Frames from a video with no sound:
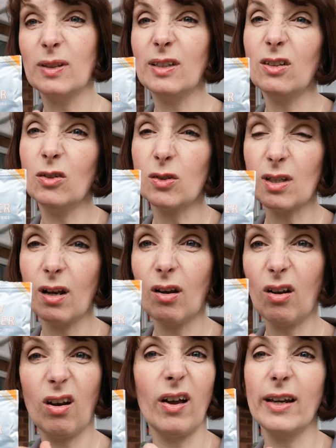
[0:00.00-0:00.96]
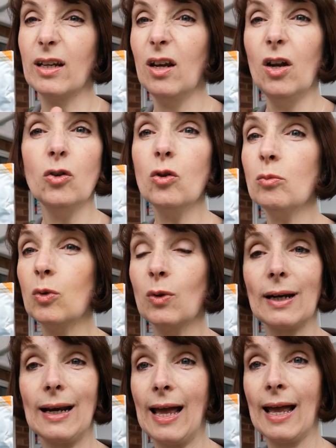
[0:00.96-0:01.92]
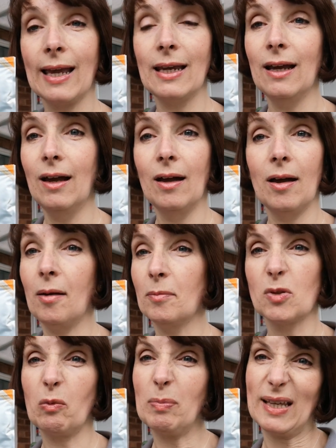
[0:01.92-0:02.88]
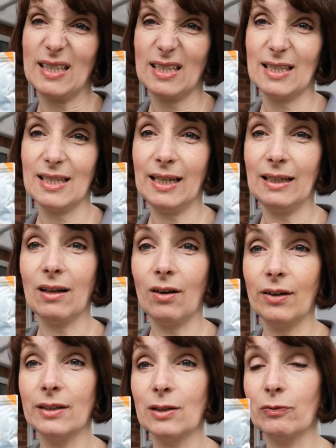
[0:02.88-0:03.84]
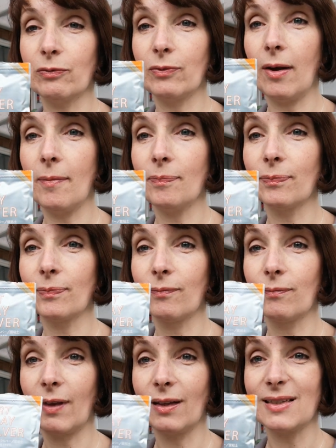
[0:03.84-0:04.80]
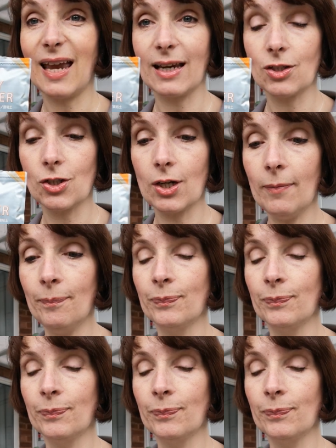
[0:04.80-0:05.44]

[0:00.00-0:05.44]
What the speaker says: It looks a lot like normal clay, sort of plasticine kind of texture,